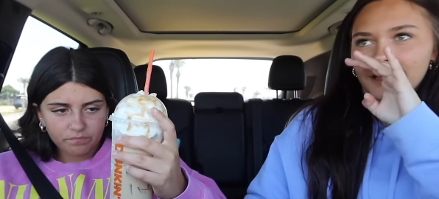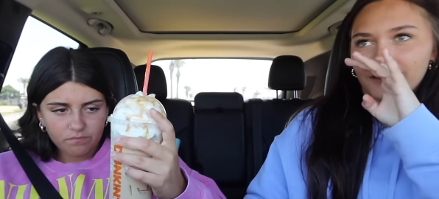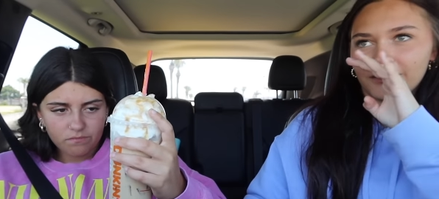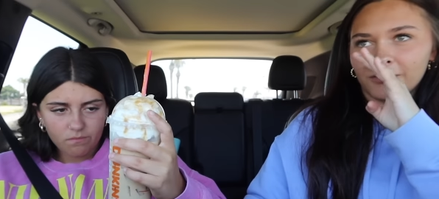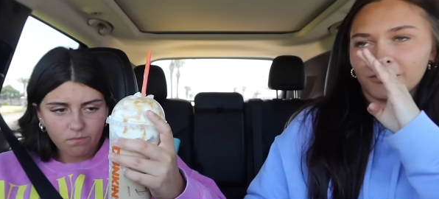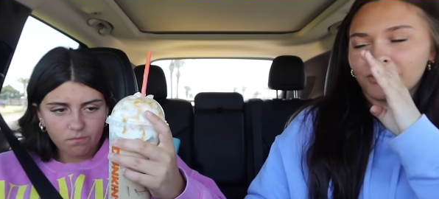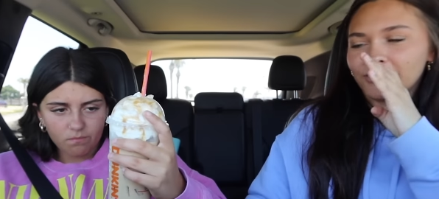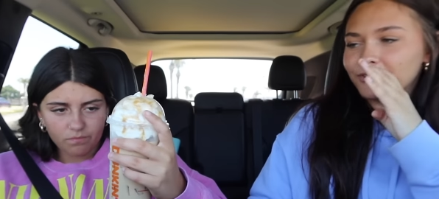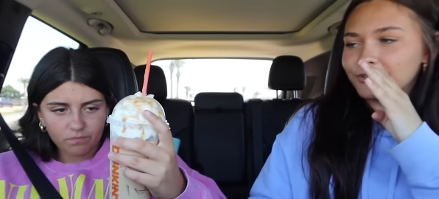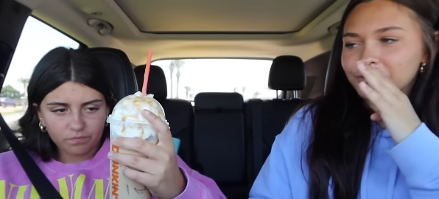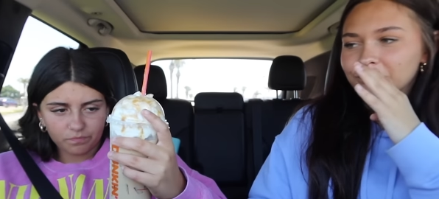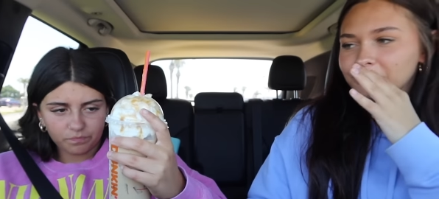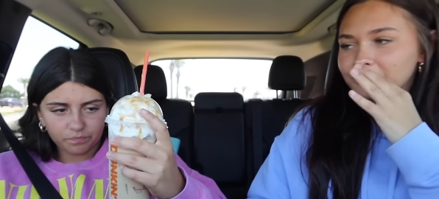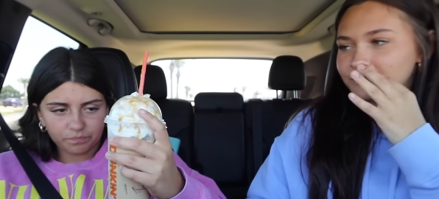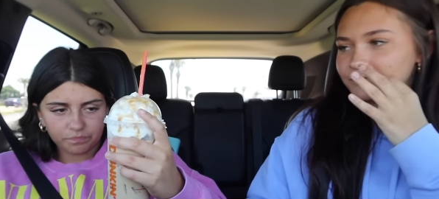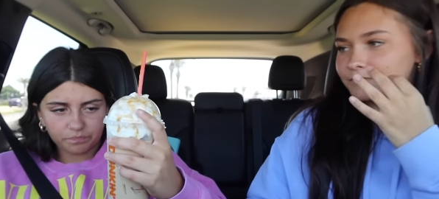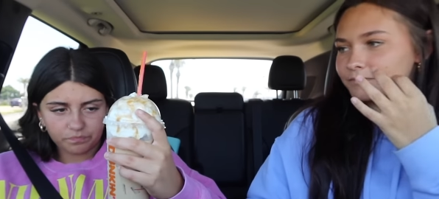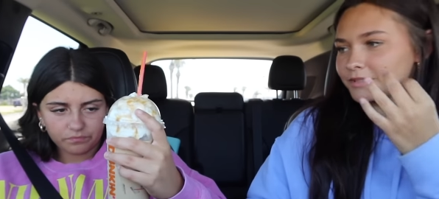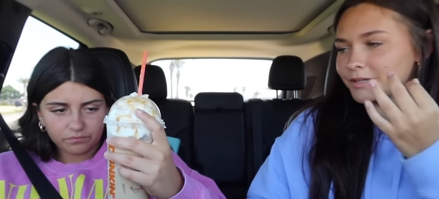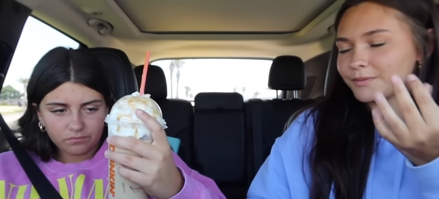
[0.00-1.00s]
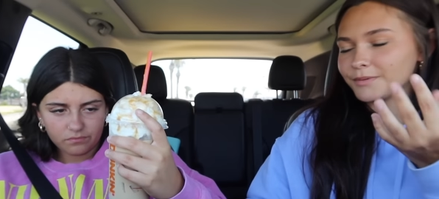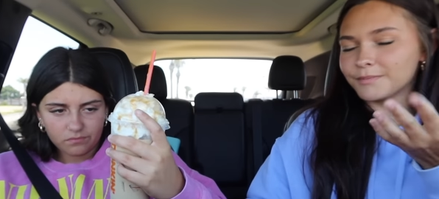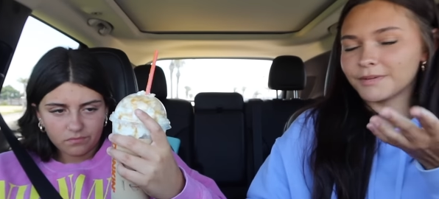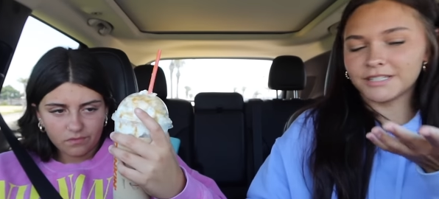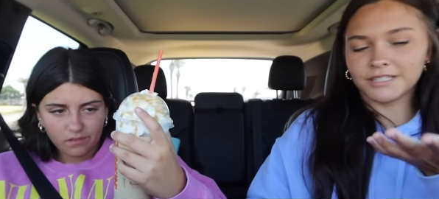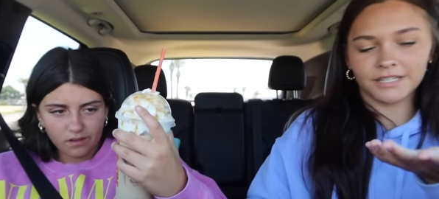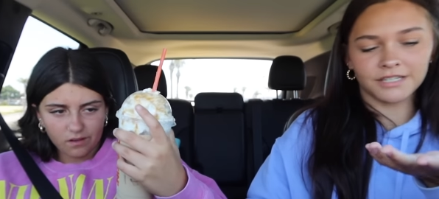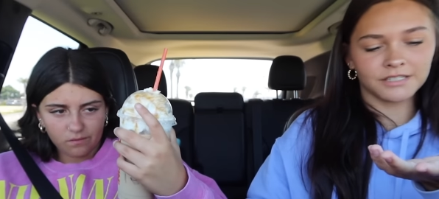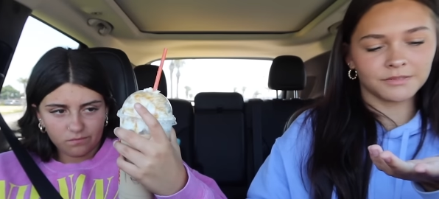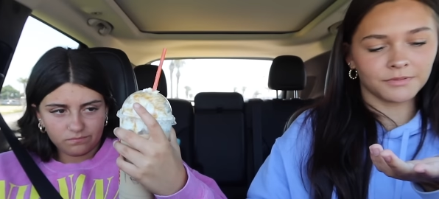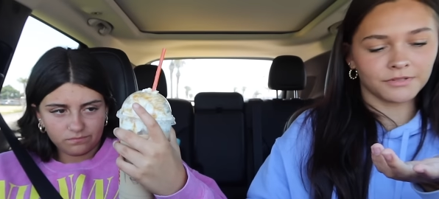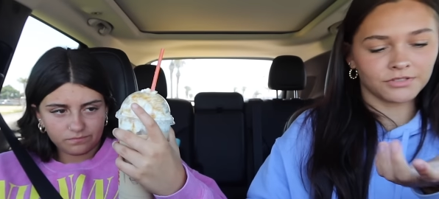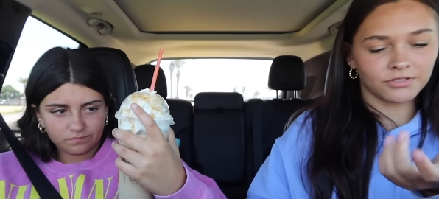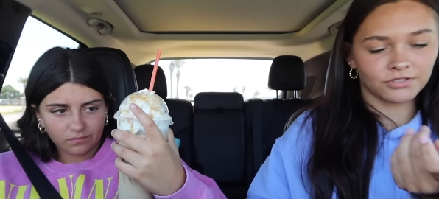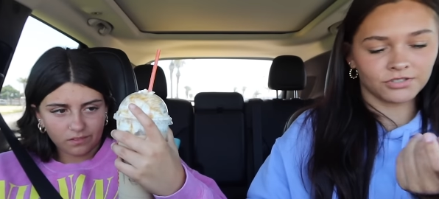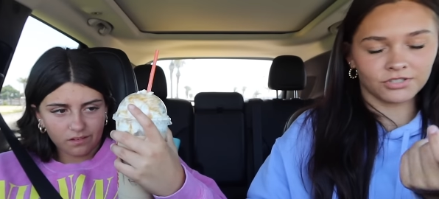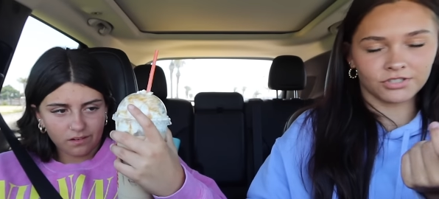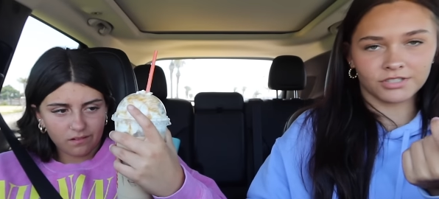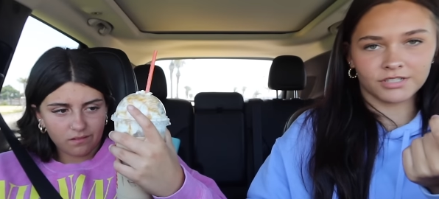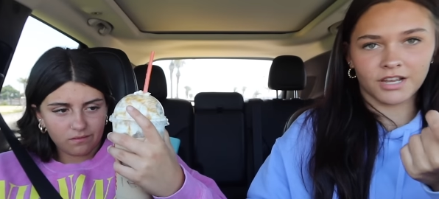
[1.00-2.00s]
Speaker 1: I don't know. Maybe my taste buds are
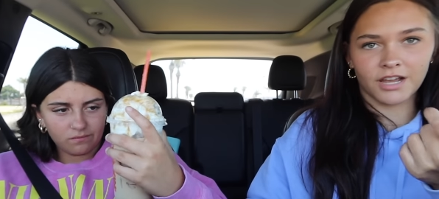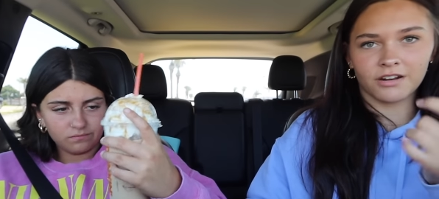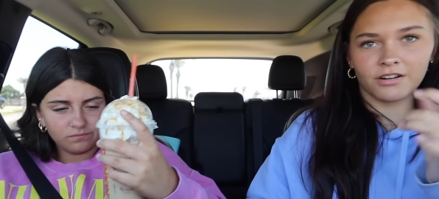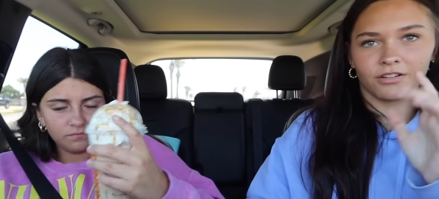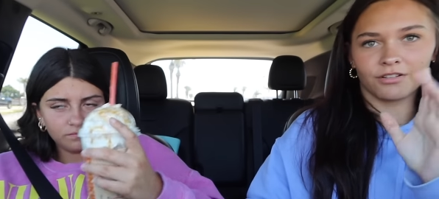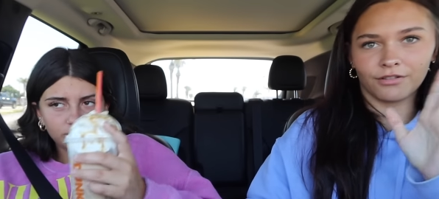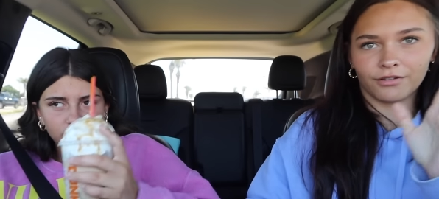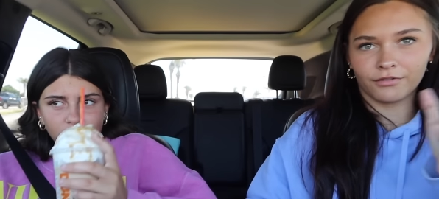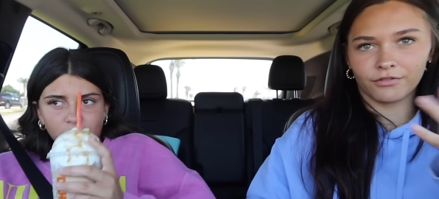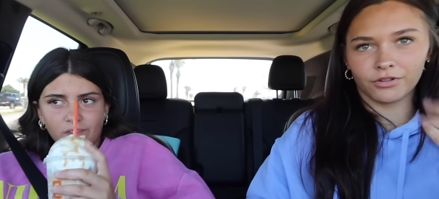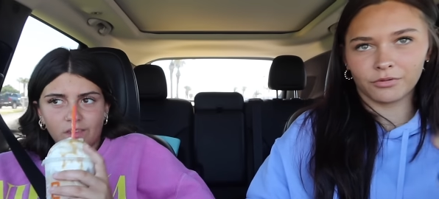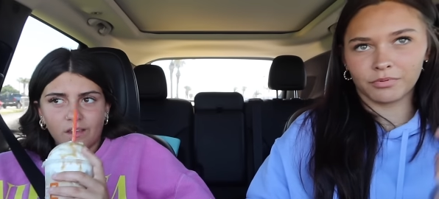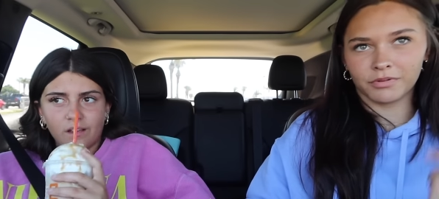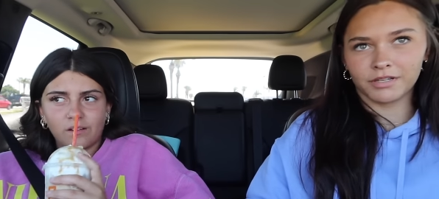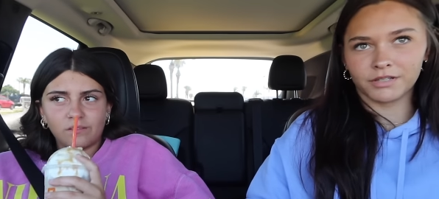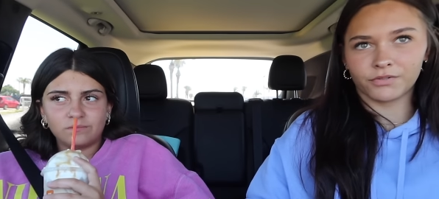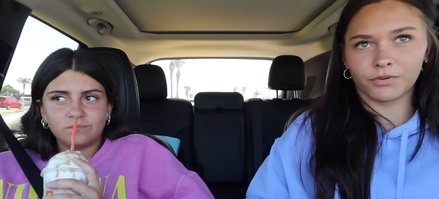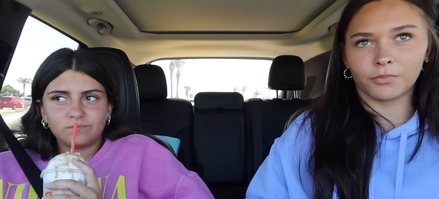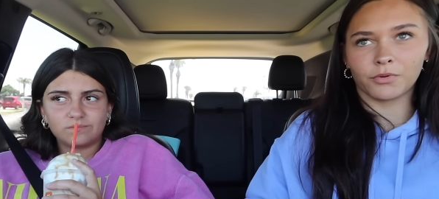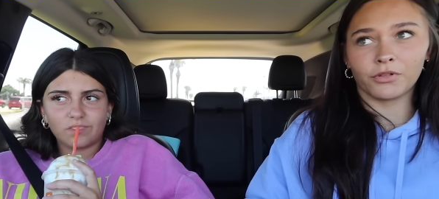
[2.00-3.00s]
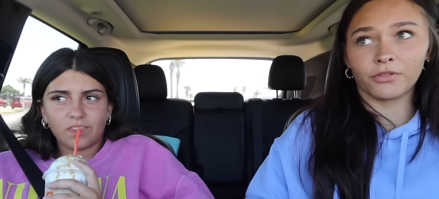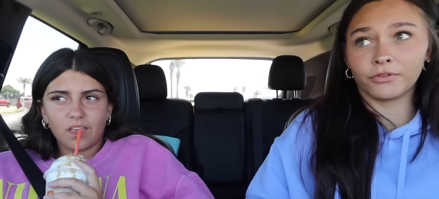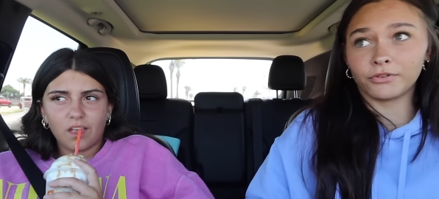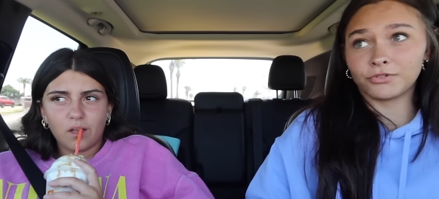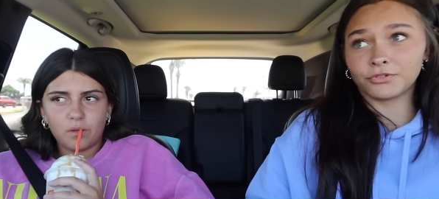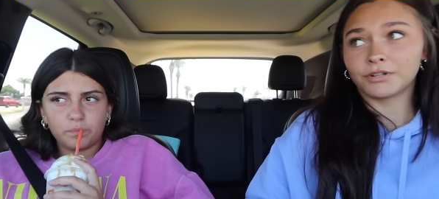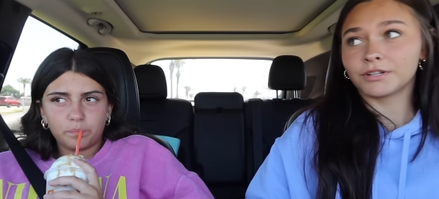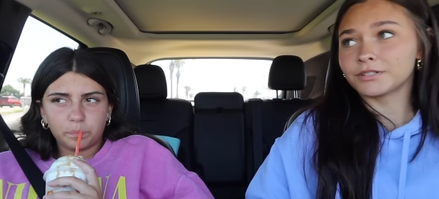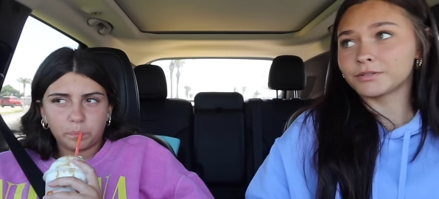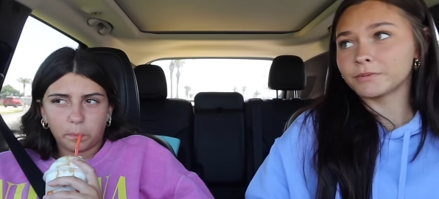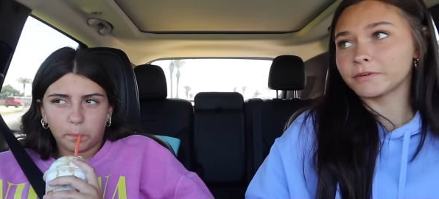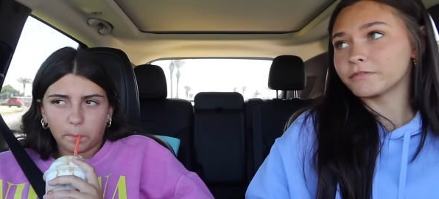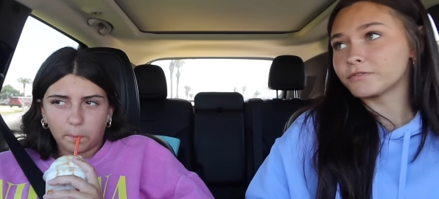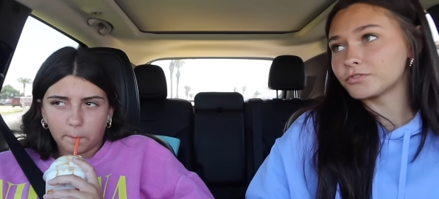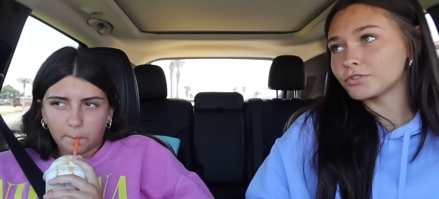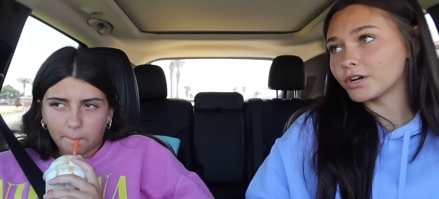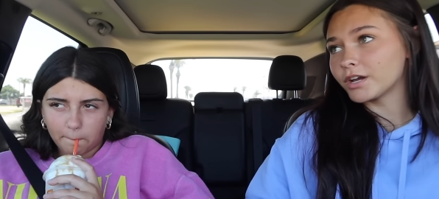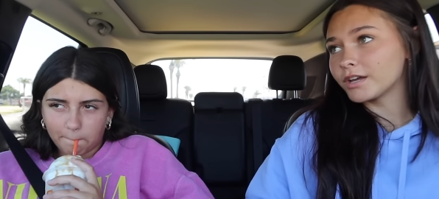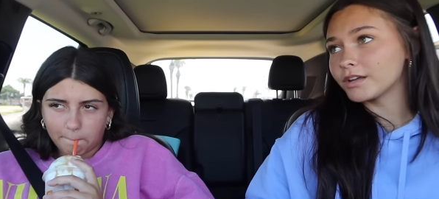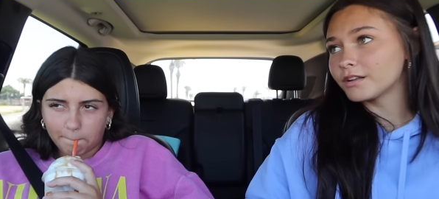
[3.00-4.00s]
just kind of all over the place from all the drinks we've
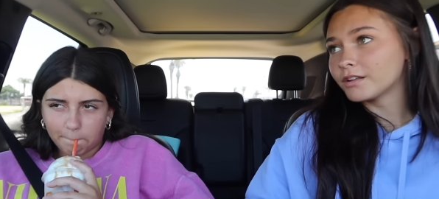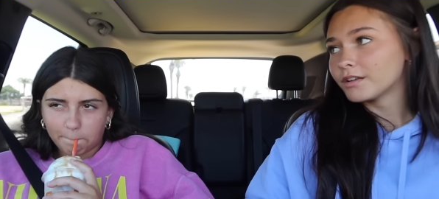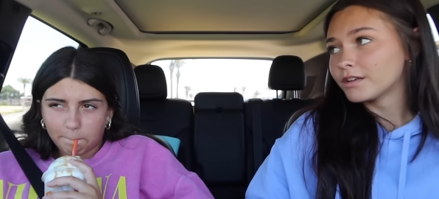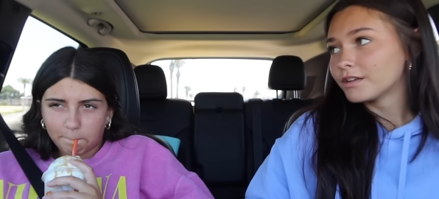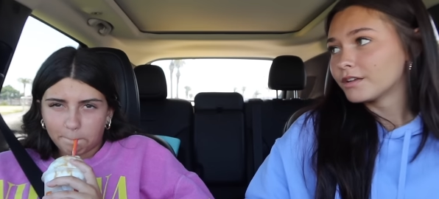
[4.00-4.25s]
tried.